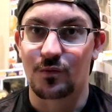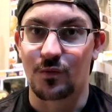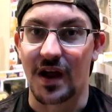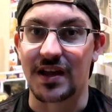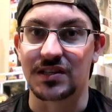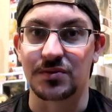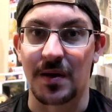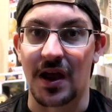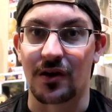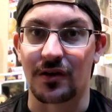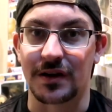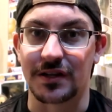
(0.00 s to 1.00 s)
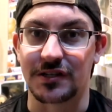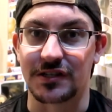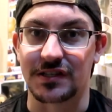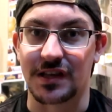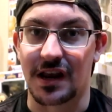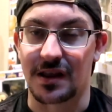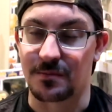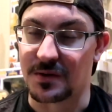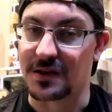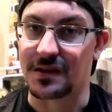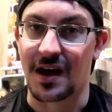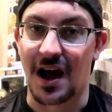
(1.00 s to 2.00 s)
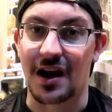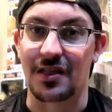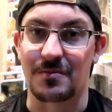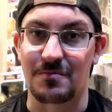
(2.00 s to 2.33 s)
Rey's parentage is gonna be kind of